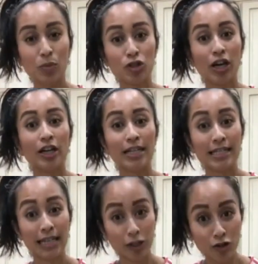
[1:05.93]
which are
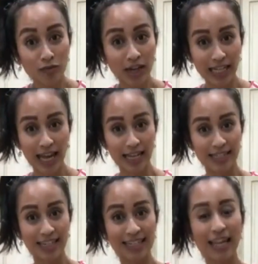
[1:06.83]
essential fatty
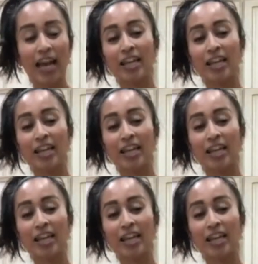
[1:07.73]
acids